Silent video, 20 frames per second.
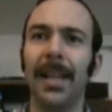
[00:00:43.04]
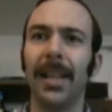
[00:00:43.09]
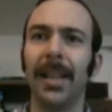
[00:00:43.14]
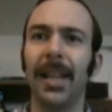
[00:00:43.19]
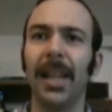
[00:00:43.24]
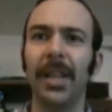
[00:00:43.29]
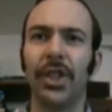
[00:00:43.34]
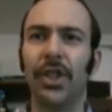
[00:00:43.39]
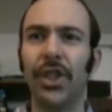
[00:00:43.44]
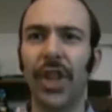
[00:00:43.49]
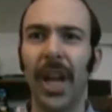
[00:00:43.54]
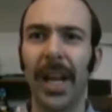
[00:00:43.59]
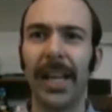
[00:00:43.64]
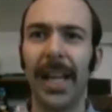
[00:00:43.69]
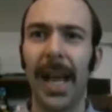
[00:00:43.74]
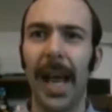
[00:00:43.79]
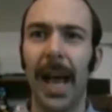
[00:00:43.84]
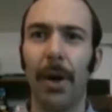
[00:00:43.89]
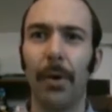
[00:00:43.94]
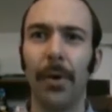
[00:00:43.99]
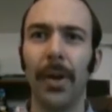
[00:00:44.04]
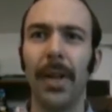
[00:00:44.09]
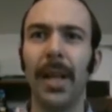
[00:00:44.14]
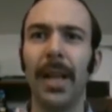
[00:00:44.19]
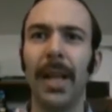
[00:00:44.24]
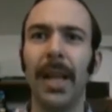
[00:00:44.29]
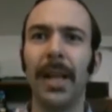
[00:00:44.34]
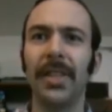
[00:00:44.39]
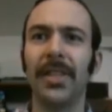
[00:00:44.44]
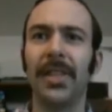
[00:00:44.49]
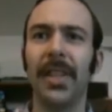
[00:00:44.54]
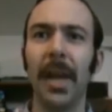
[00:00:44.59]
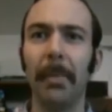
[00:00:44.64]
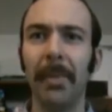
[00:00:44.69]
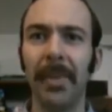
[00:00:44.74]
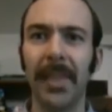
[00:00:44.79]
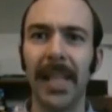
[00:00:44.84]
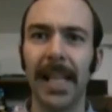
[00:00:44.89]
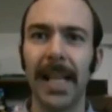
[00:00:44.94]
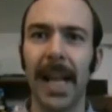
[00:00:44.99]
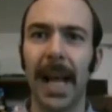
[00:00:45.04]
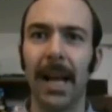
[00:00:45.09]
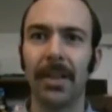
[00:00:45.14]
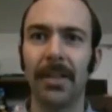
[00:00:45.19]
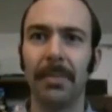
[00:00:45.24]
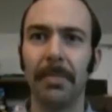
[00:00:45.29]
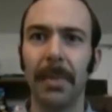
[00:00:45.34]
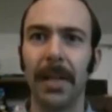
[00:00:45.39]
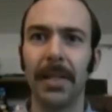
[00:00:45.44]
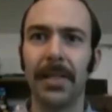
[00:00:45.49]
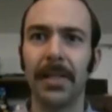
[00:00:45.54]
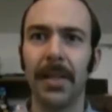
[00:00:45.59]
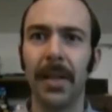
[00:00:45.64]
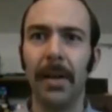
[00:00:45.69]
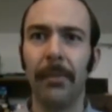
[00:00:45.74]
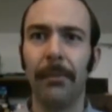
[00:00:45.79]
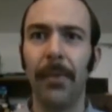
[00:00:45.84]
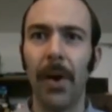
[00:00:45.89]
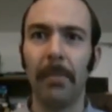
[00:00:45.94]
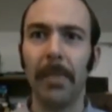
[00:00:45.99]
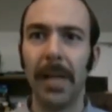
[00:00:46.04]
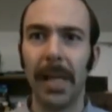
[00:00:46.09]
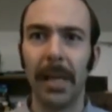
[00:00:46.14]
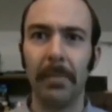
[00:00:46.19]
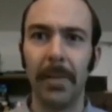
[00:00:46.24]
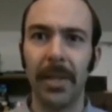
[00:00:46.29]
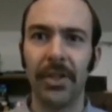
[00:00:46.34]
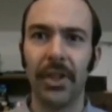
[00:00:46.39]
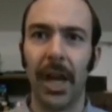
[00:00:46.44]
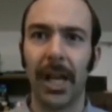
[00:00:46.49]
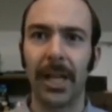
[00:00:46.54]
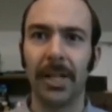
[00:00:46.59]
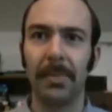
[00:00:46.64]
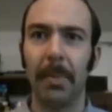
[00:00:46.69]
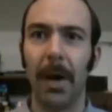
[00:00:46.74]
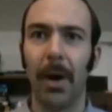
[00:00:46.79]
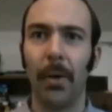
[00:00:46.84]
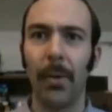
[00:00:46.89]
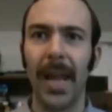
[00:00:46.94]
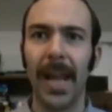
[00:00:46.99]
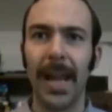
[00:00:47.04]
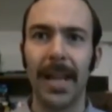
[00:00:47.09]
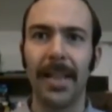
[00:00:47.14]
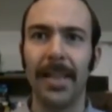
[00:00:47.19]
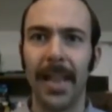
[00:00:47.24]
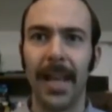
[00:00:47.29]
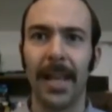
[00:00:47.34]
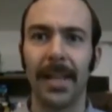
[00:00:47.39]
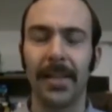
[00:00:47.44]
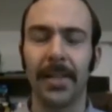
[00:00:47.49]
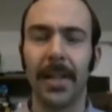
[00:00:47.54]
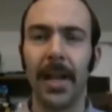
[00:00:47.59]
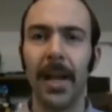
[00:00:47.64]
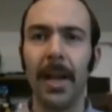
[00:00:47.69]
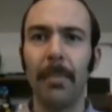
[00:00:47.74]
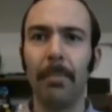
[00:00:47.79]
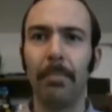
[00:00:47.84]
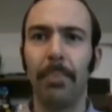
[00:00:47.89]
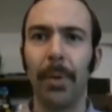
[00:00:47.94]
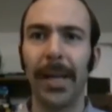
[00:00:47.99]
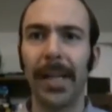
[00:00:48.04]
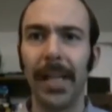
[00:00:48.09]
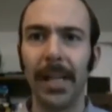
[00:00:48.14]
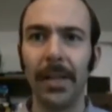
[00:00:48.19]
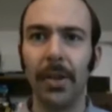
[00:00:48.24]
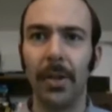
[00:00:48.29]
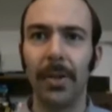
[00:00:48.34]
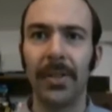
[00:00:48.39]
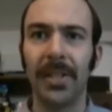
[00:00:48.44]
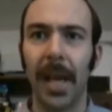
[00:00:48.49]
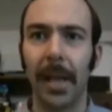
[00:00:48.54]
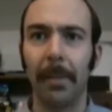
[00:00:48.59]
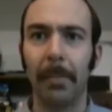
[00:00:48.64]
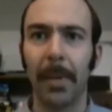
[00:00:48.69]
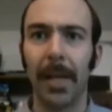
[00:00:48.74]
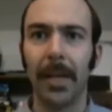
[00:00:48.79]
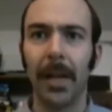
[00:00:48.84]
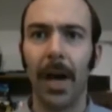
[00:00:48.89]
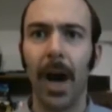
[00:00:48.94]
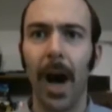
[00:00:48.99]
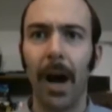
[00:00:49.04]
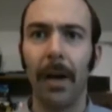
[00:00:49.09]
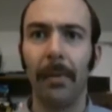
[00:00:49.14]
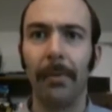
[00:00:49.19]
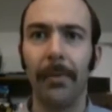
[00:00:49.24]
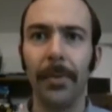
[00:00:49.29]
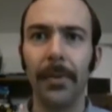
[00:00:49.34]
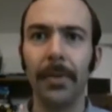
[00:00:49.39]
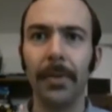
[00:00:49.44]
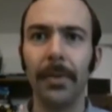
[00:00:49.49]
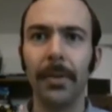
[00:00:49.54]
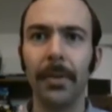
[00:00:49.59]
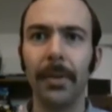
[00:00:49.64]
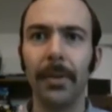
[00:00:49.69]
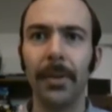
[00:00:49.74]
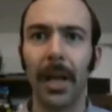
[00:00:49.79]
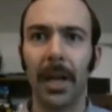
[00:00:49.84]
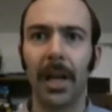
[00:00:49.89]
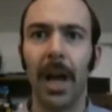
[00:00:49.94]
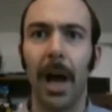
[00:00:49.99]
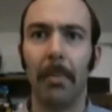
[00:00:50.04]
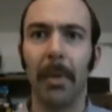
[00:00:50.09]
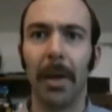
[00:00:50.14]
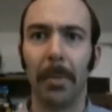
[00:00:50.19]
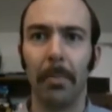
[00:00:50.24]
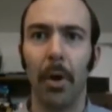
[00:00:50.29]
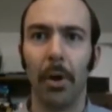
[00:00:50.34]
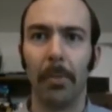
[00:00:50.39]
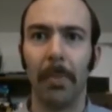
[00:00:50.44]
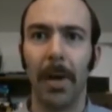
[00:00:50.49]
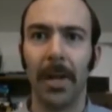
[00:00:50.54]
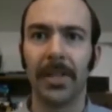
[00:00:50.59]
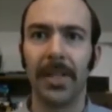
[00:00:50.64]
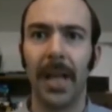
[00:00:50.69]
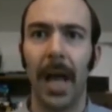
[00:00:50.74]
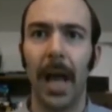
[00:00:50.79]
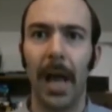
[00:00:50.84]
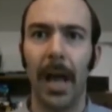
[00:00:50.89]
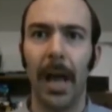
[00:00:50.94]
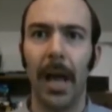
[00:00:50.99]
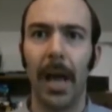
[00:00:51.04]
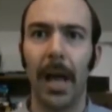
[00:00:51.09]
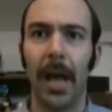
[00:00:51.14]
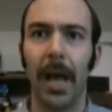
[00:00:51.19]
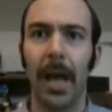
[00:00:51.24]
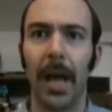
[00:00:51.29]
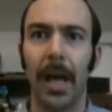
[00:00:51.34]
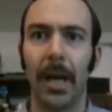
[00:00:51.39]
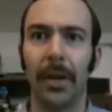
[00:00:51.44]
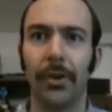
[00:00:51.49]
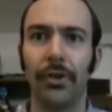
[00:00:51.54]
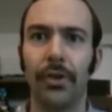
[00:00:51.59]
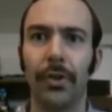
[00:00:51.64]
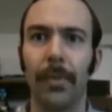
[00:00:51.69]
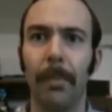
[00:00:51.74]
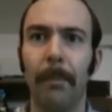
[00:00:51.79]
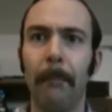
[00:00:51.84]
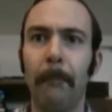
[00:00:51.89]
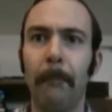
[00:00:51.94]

Let's check out some of the announcements from Image Expo in this breaking news segment of the comic book mustache.